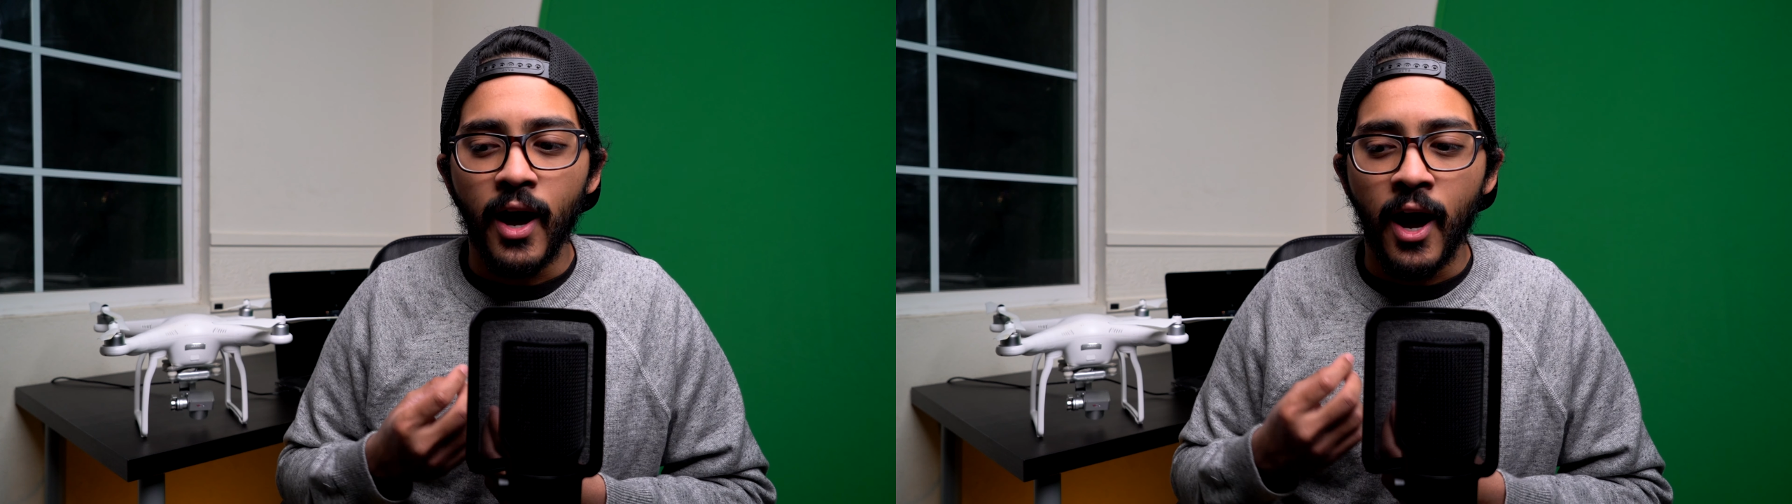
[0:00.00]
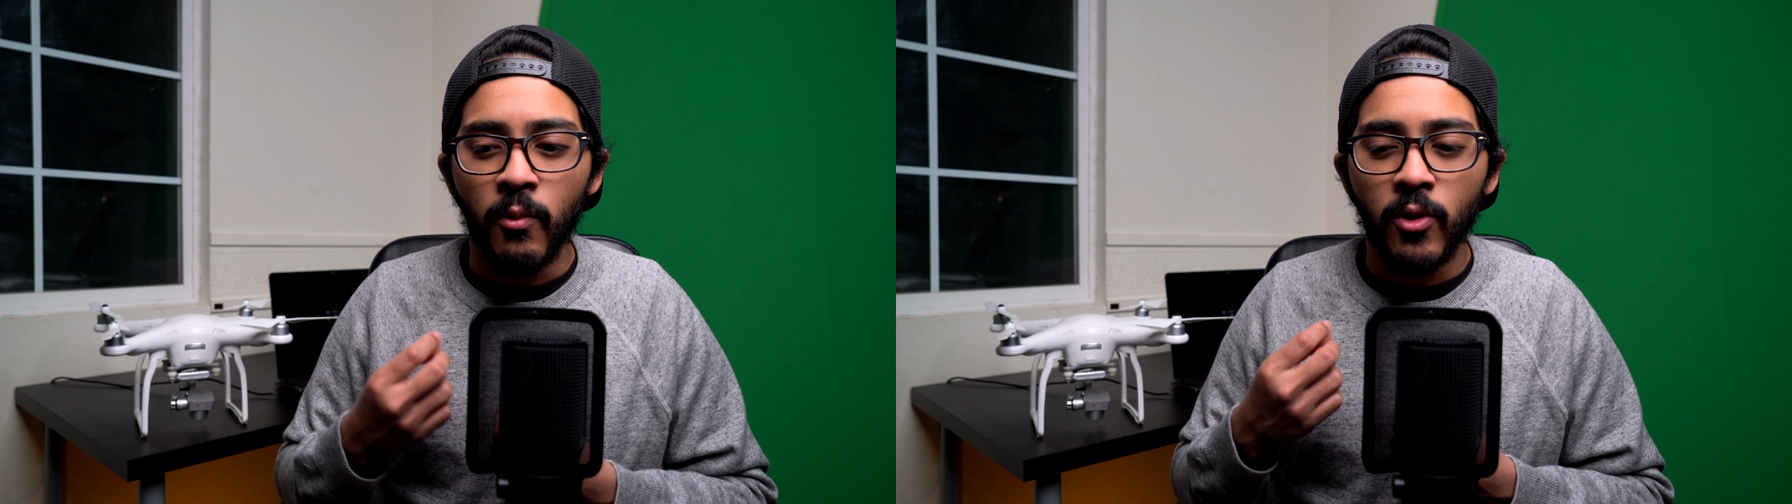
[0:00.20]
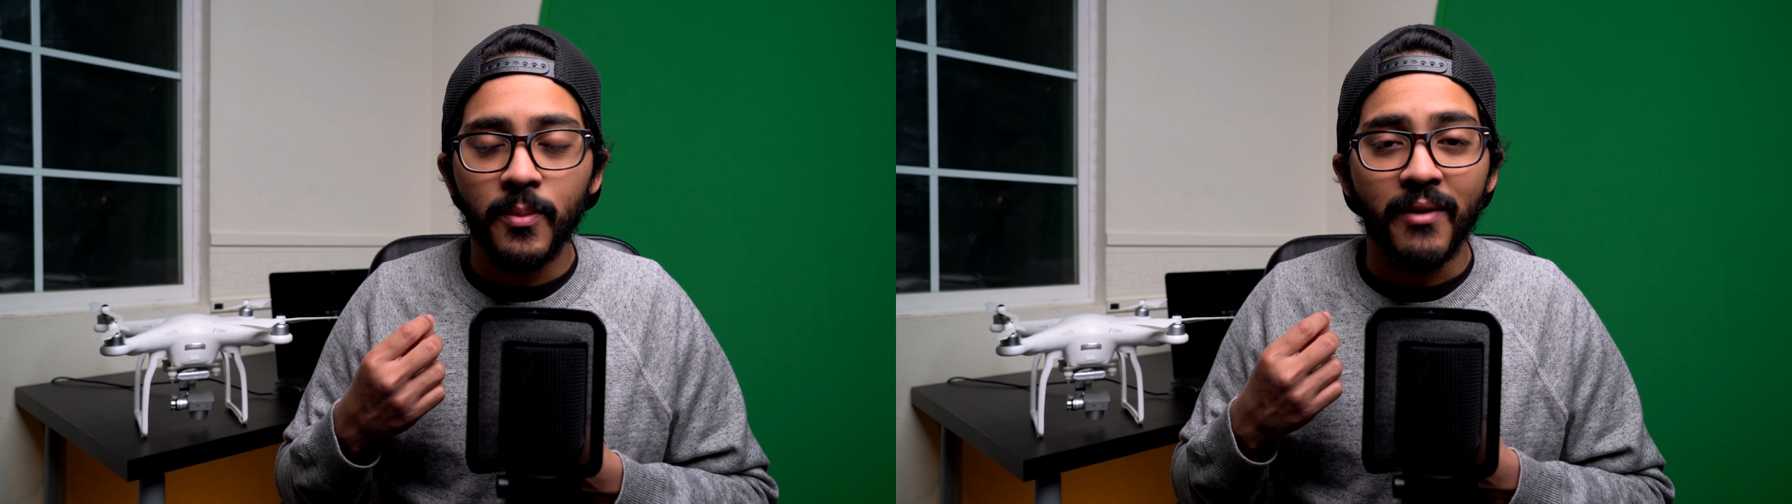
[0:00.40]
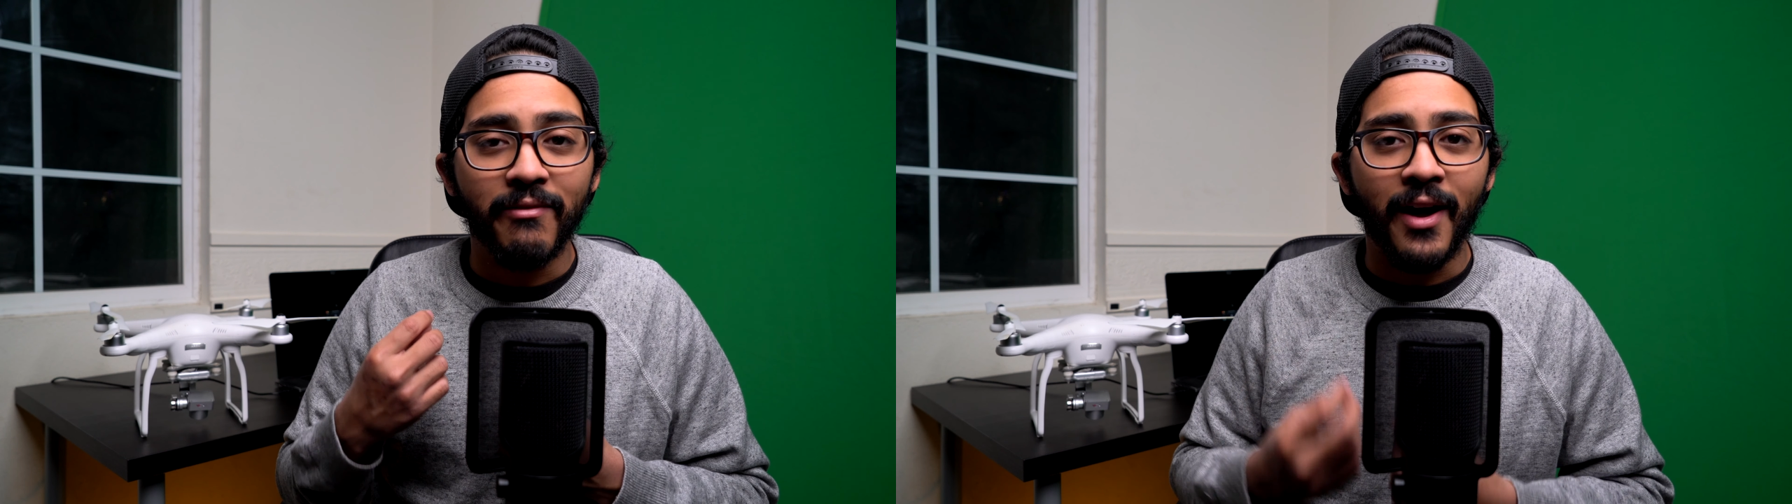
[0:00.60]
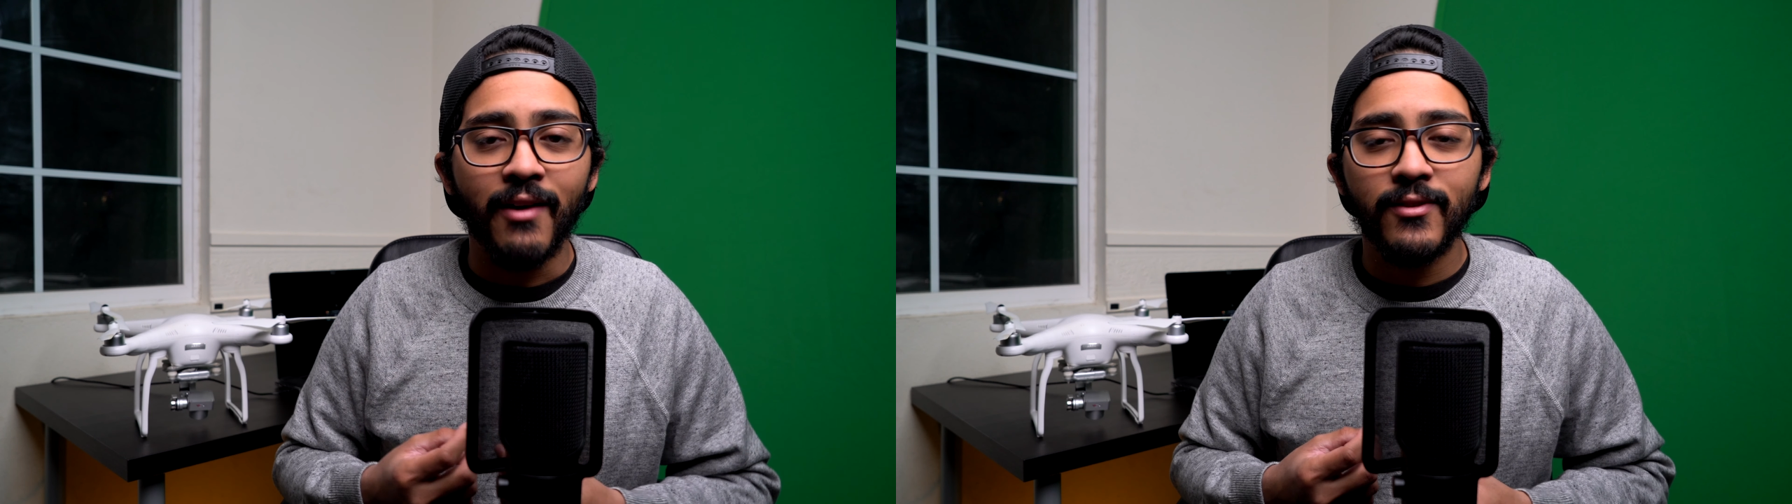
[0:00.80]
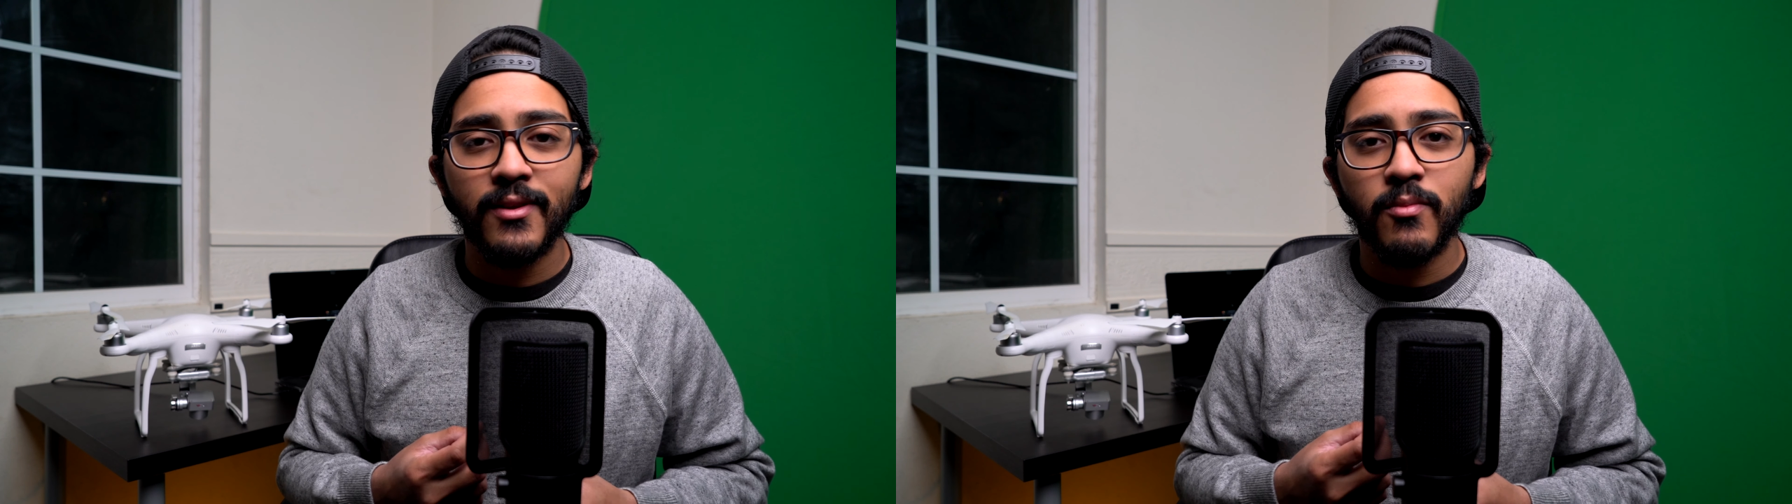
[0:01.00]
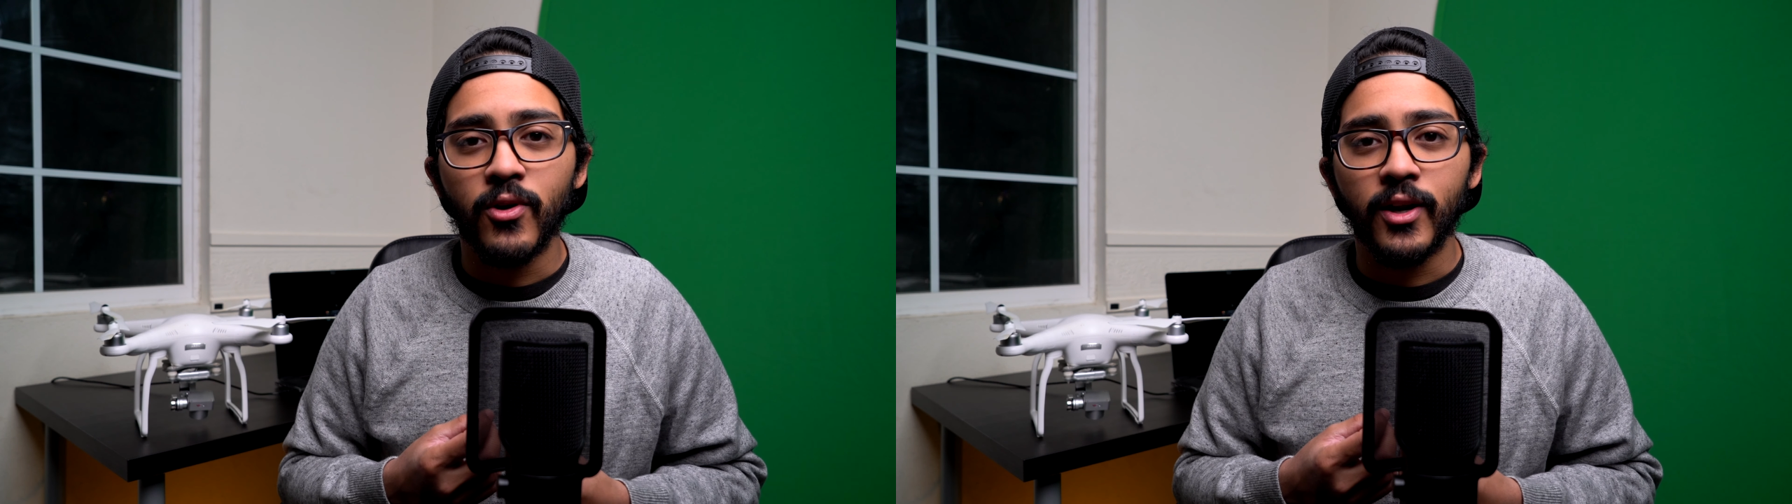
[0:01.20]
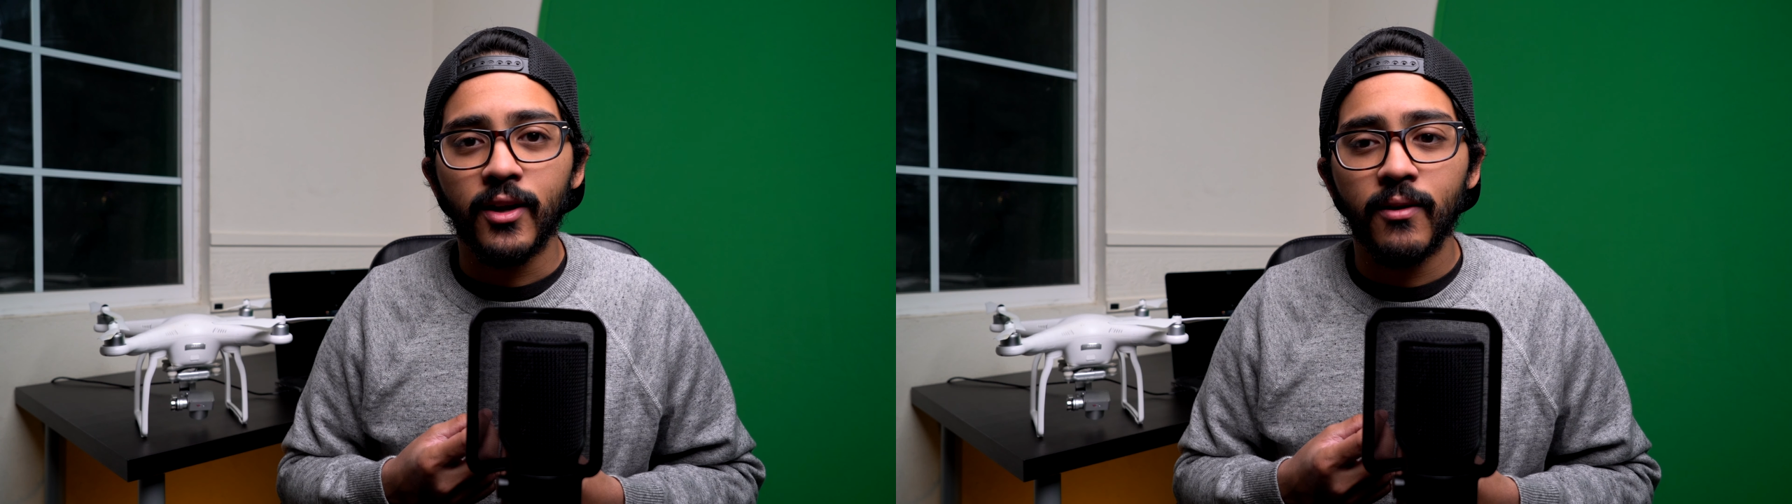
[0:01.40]
I woke up at 5 in the
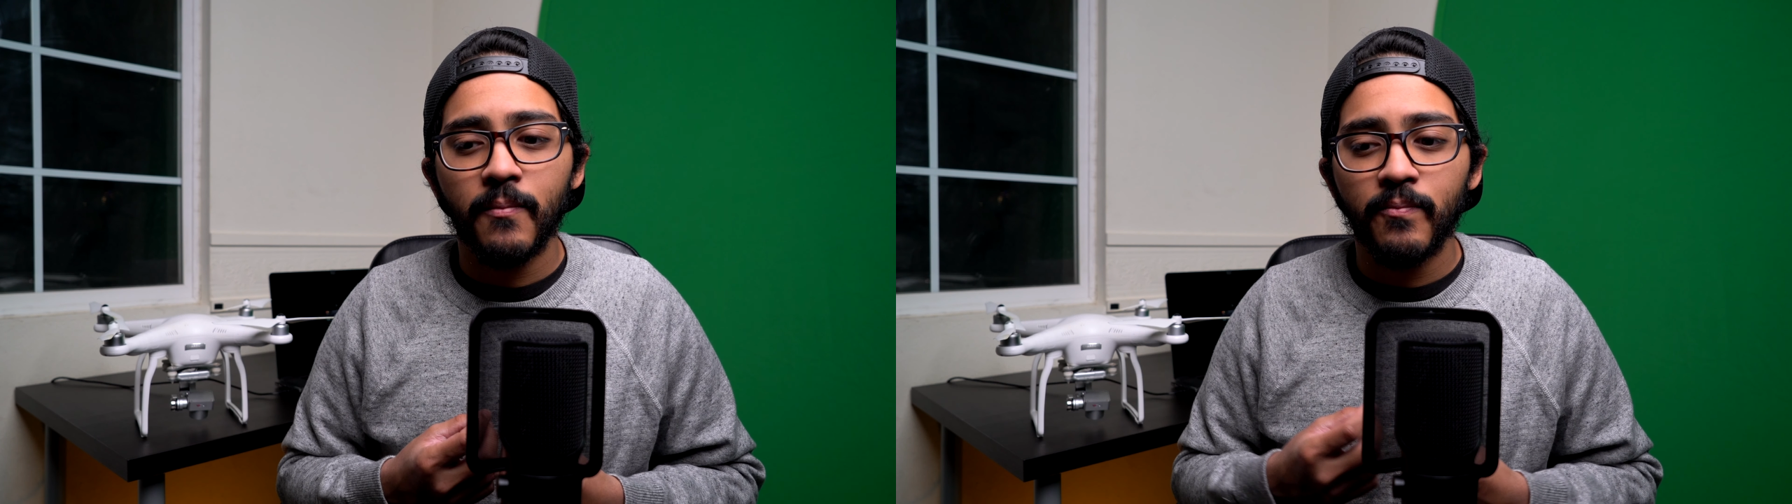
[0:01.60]
morning